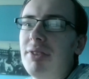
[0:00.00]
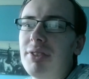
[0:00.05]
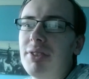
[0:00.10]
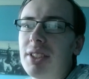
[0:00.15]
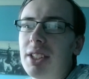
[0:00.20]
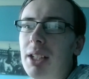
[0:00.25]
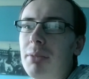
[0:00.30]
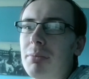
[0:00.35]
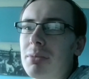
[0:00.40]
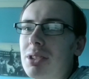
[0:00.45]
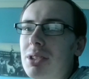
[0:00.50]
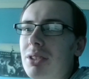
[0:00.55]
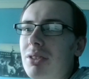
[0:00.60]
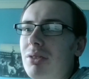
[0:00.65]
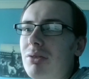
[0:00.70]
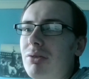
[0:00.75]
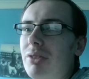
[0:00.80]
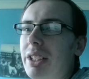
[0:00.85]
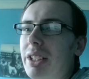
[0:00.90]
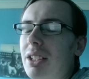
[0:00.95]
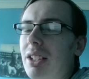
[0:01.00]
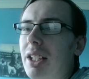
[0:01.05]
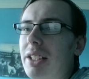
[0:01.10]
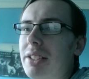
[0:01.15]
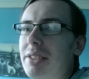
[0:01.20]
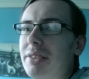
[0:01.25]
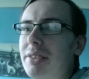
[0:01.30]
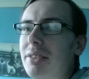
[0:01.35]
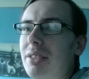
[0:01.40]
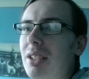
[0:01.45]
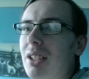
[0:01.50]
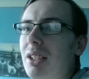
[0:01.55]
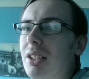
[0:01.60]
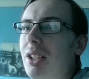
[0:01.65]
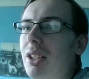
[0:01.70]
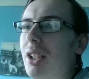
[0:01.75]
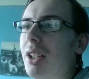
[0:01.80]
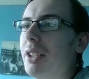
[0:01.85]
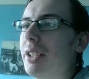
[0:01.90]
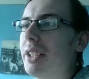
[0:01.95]
come to realise and
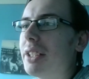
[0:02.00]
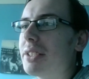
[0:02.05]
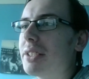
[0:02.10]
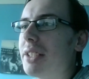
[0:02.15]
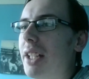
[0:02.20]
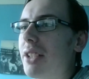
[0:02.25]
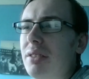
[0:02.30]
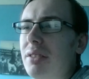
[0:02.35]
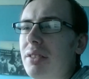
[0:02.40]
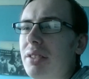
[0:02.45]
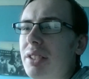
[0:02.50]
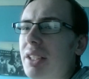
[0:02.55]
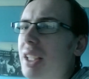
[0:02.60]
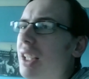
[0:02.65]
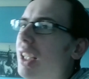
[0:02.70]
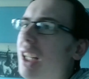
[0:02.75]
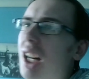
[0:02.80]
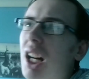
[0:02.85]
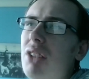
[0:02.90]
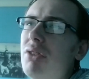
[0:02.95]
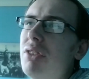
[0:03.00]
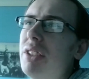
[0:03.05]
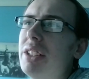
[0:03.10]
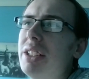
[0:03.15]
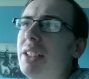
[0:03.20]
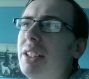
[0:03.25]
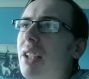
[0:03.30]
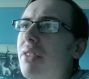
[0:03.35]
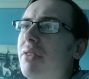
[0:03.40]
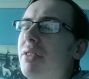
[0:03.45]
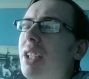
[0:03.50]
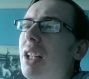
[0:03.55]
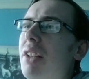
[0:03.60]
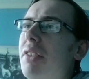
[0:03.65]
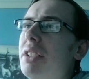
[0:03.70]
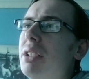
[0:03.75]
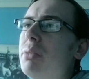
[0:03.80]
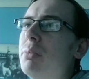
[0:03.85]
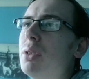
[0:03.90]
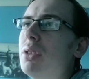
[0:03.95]
learn, etc. Yeah, I really don't know
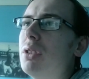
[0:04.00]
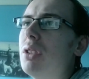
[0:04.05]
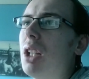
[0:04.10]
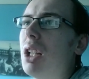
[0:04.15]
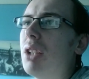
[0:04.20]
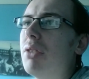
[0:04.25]
anymore.